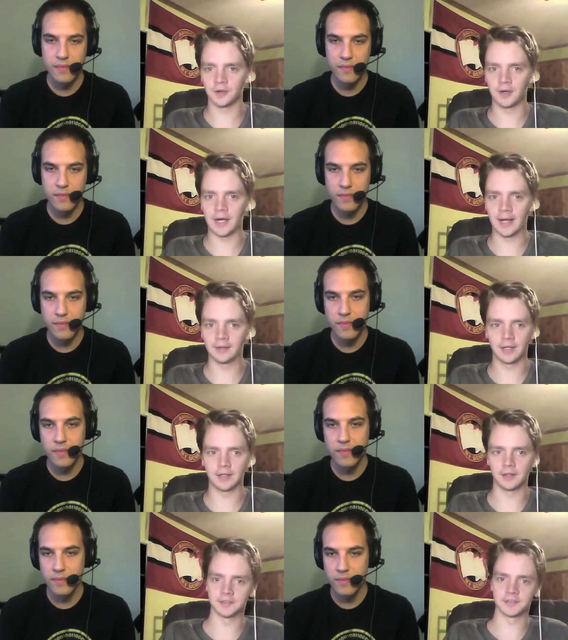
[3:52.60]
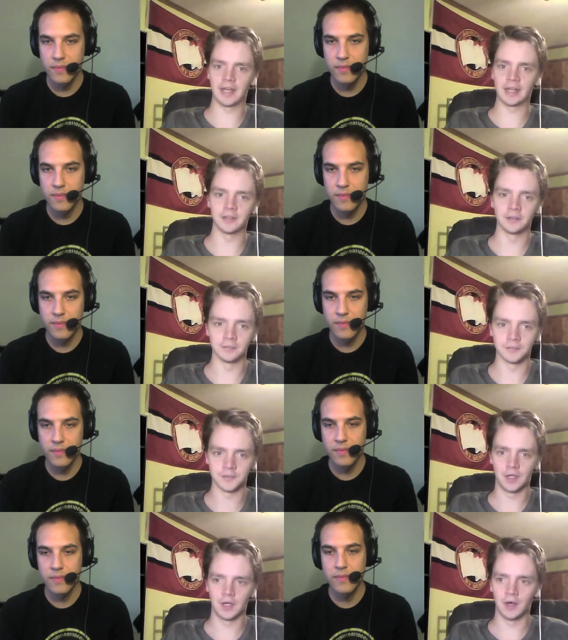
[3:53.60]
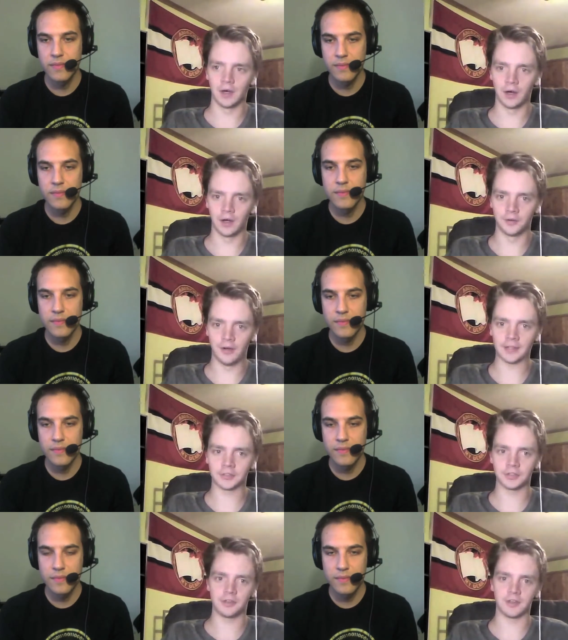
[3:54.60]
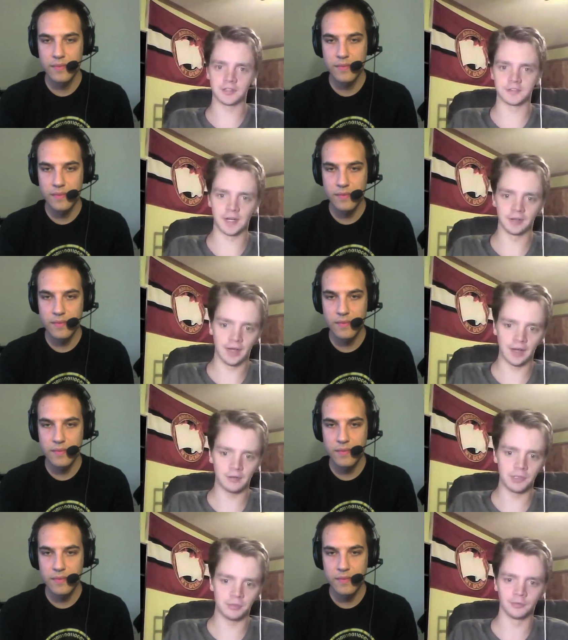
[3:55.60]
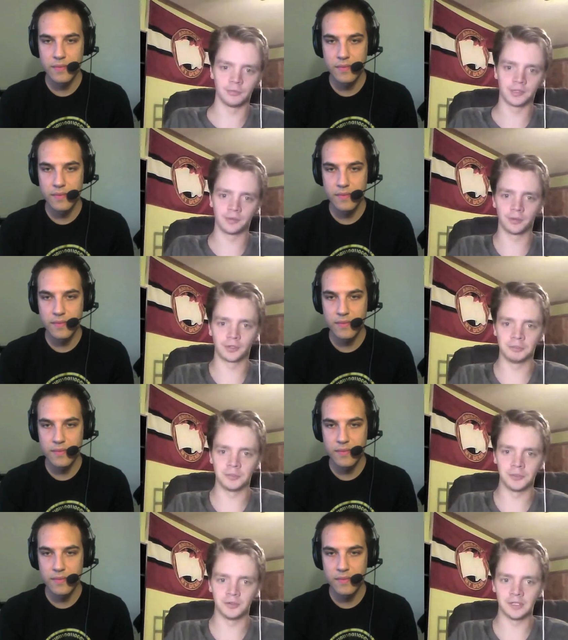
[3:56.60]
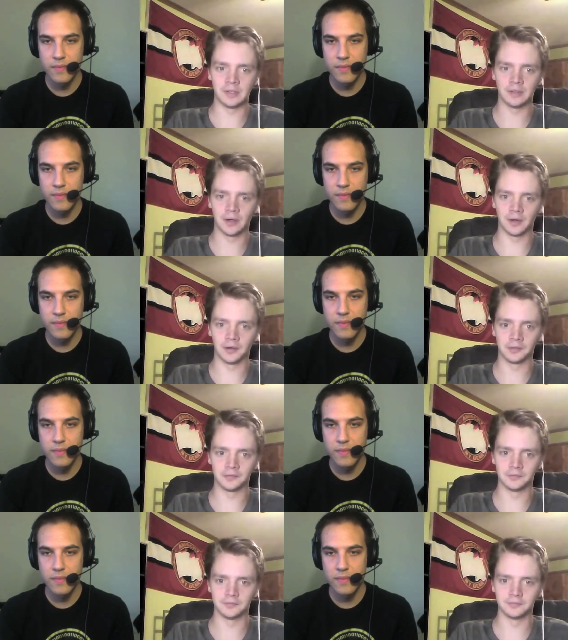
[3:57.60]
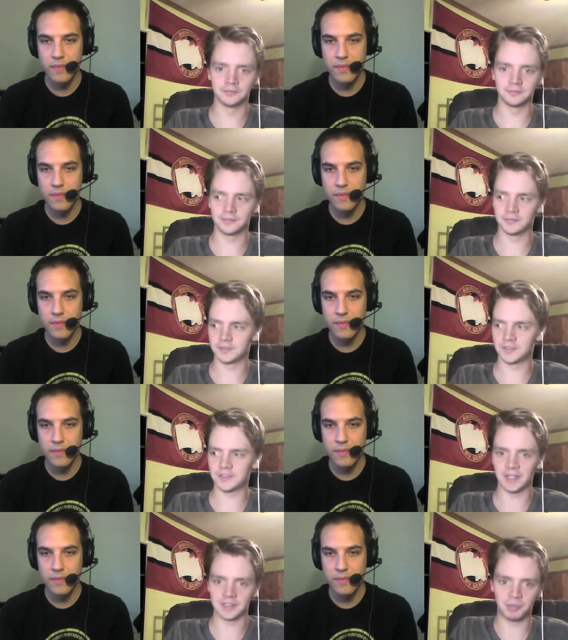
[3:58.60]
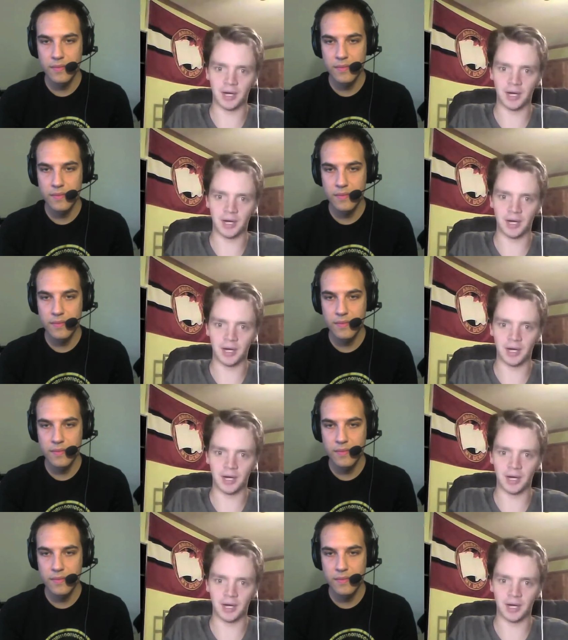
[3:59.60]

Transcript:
Speaker 1: uh, highlighted as negatives uh, they're actually things that a lot of people in the Bitcoin community uh, see as